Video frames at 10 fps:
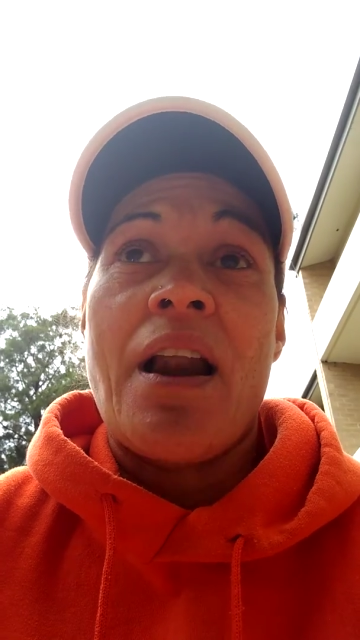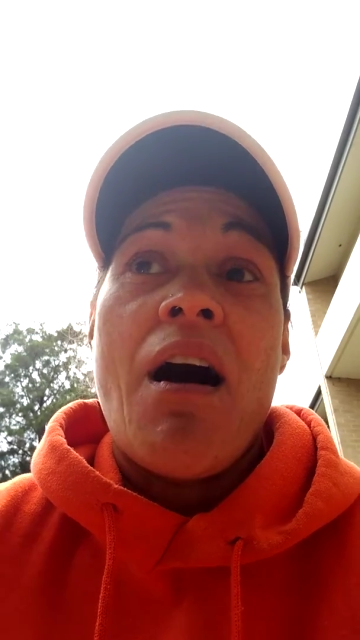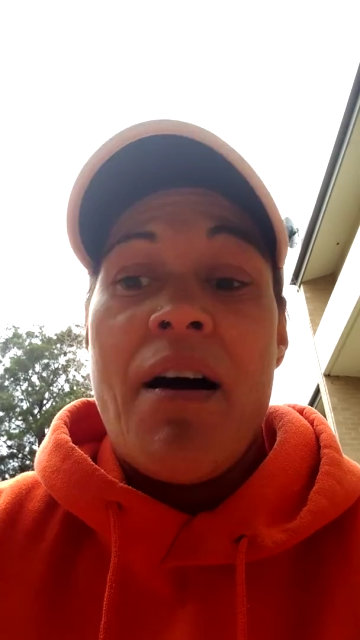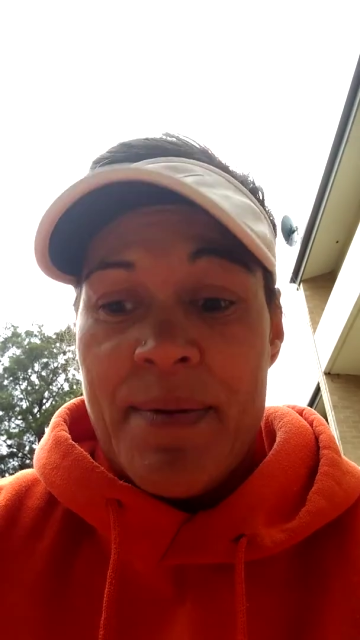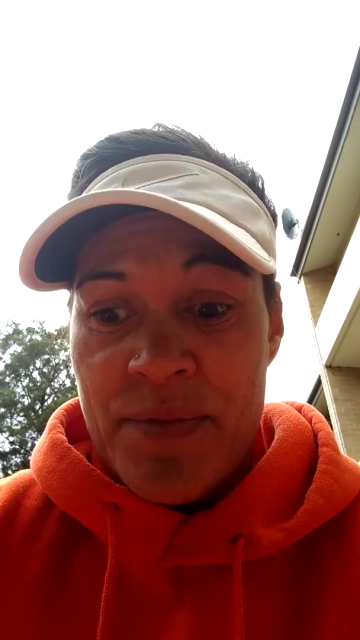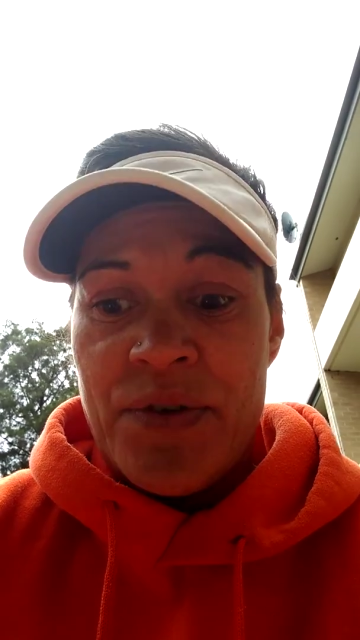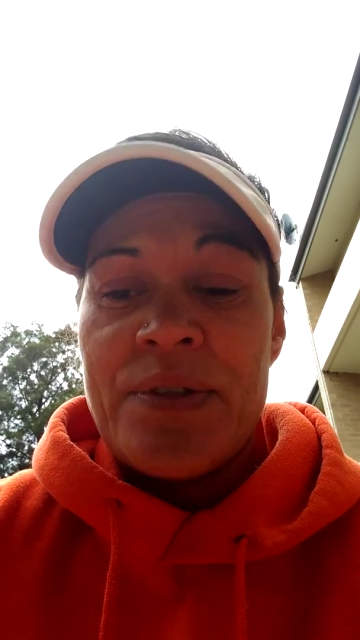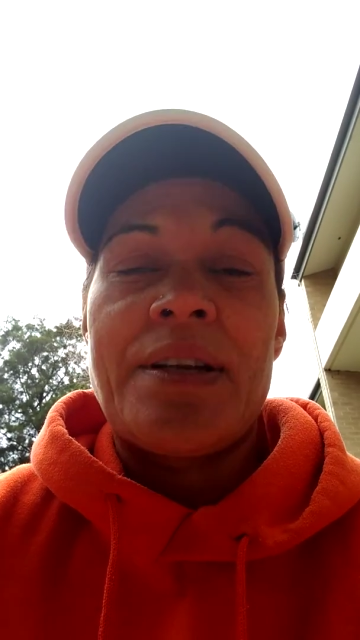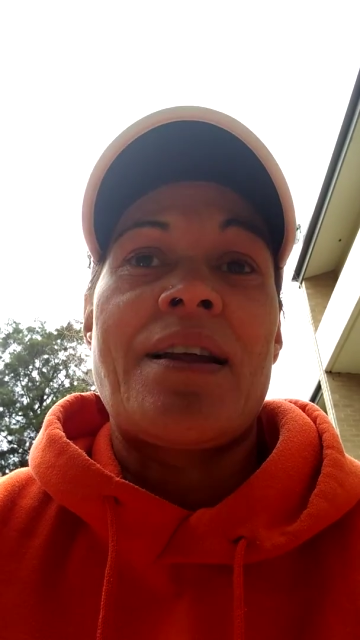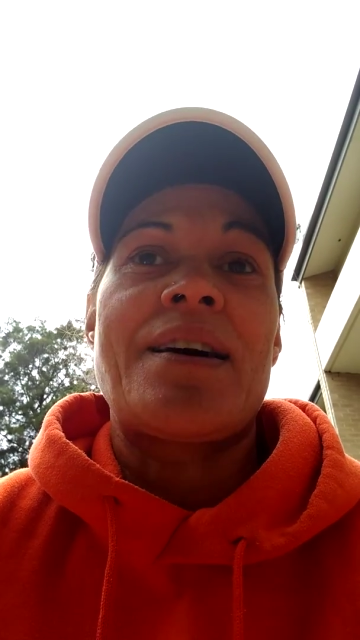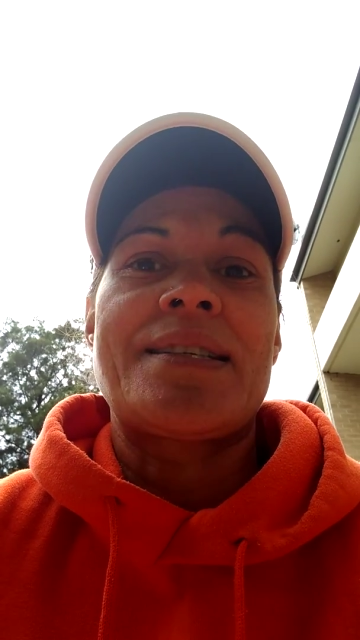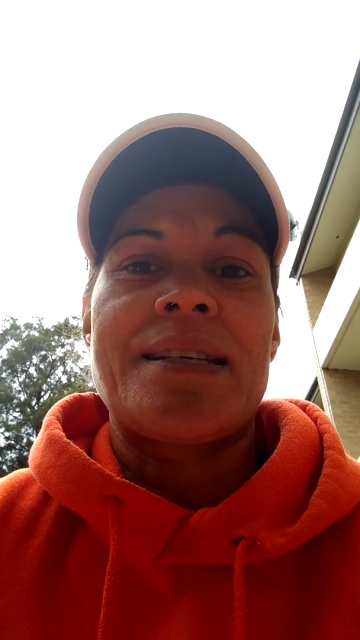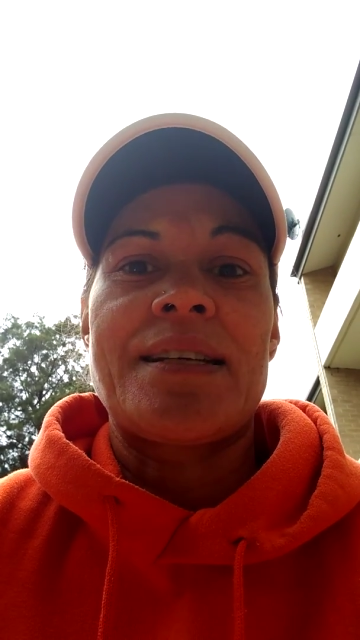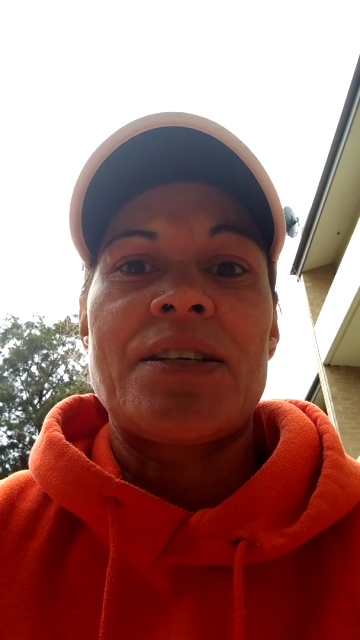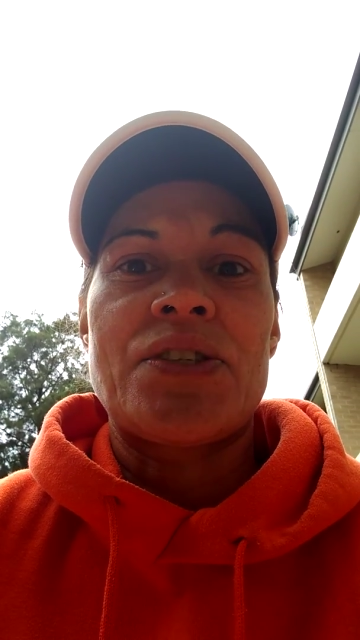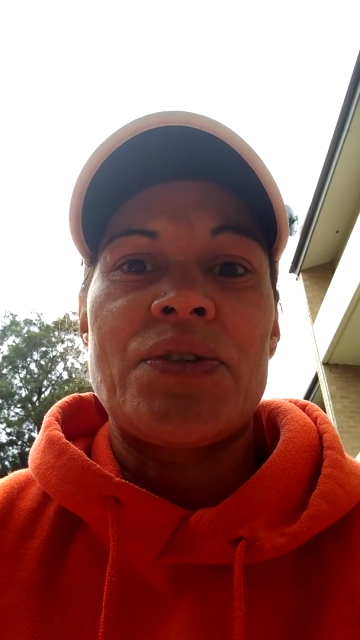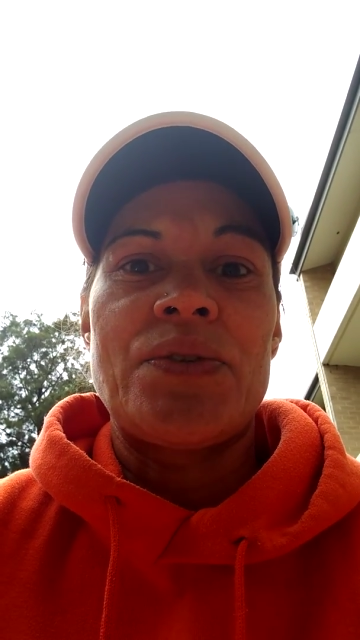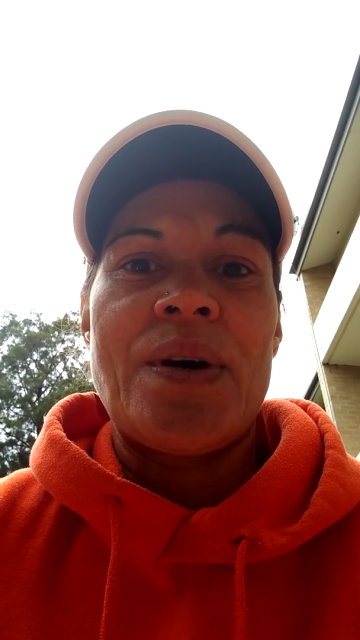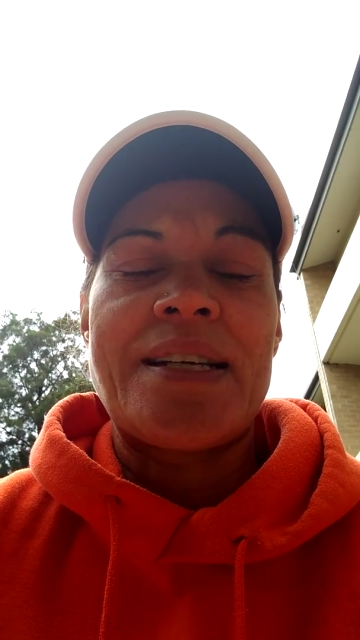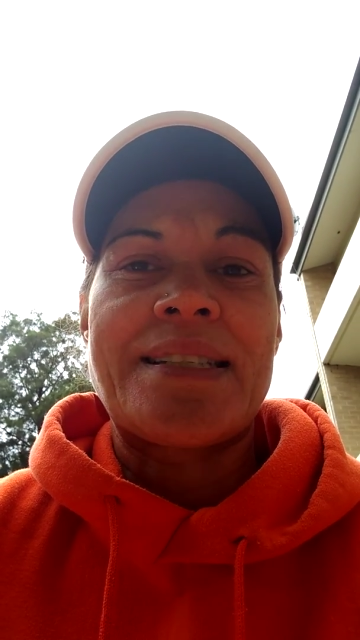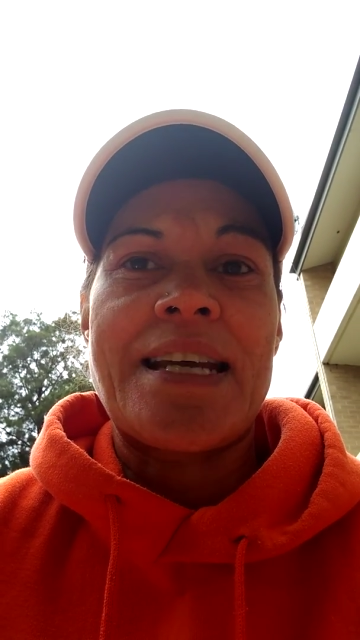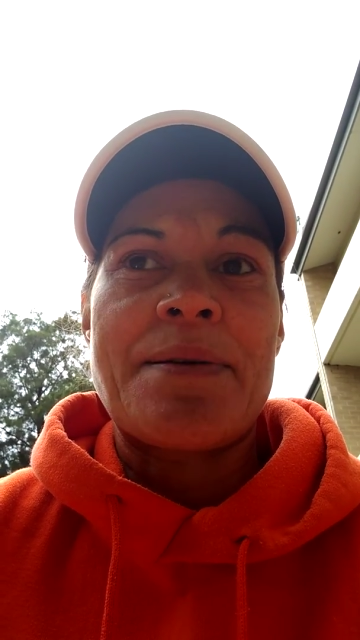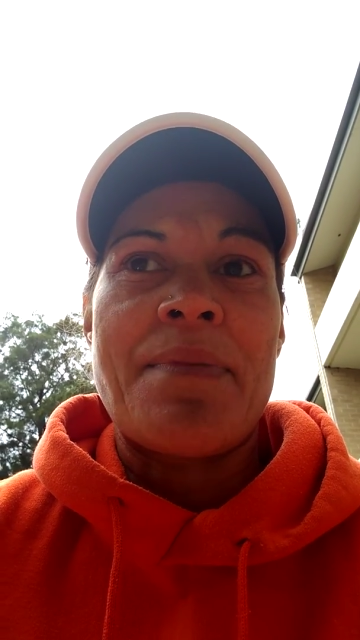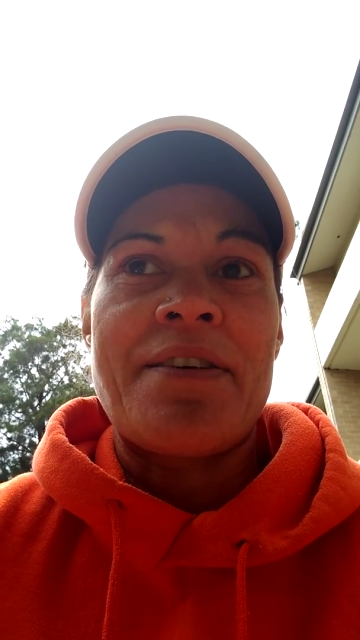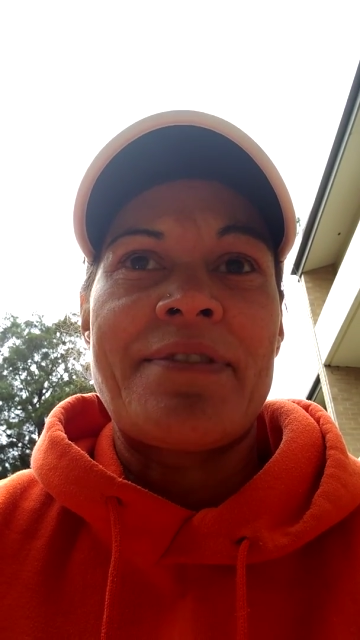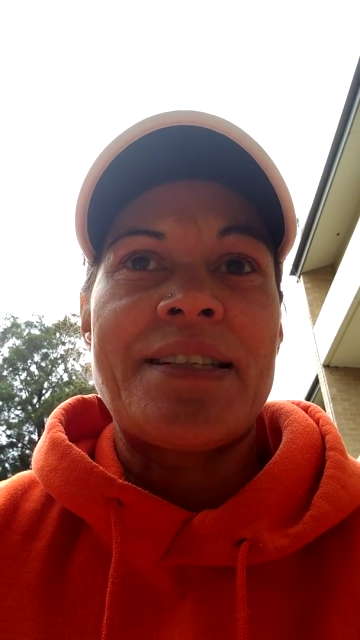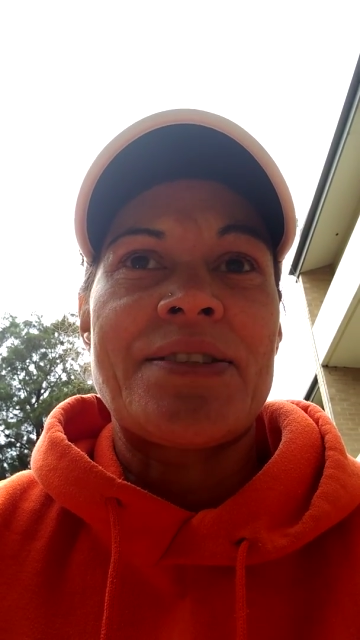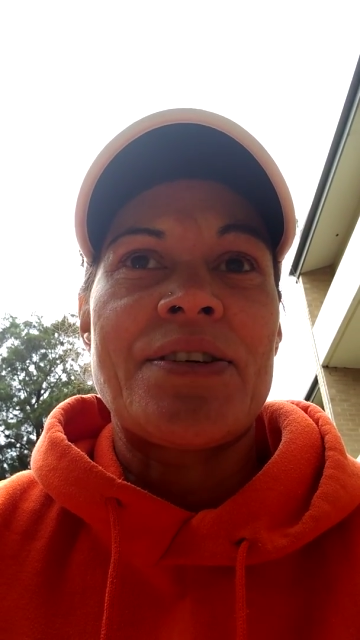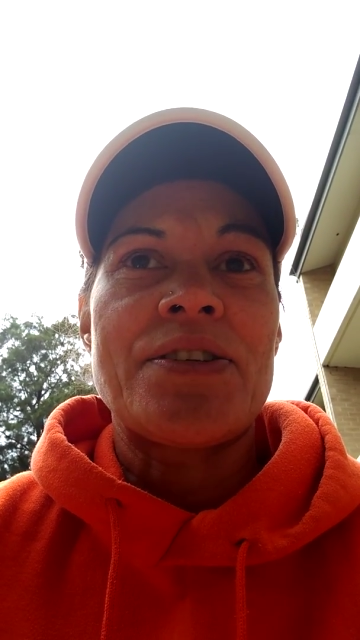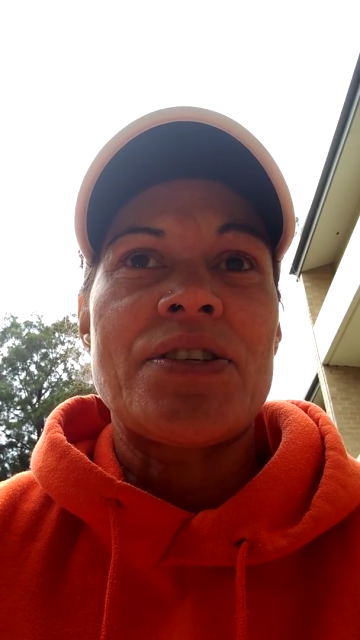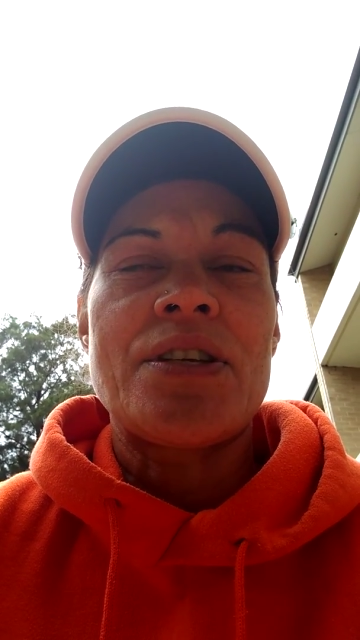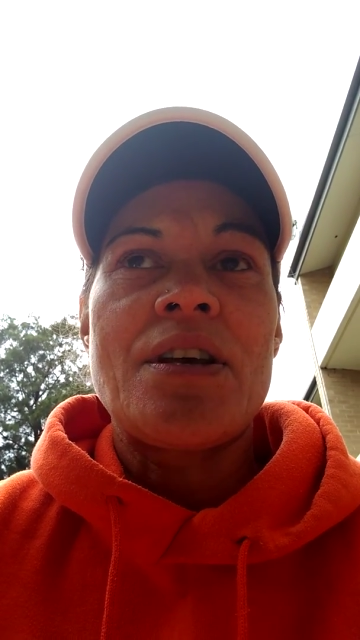I'm utilizing to undertake my research.